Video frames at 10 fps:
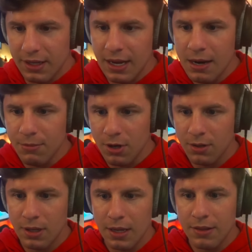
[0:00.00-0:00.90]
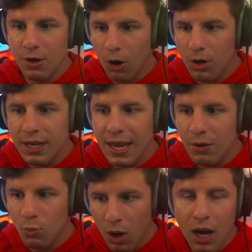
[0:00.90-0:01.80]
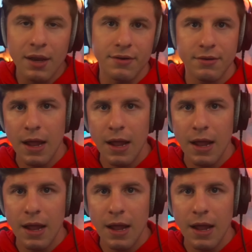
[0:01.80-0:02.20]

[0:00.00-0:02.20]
camera. The arcane wand.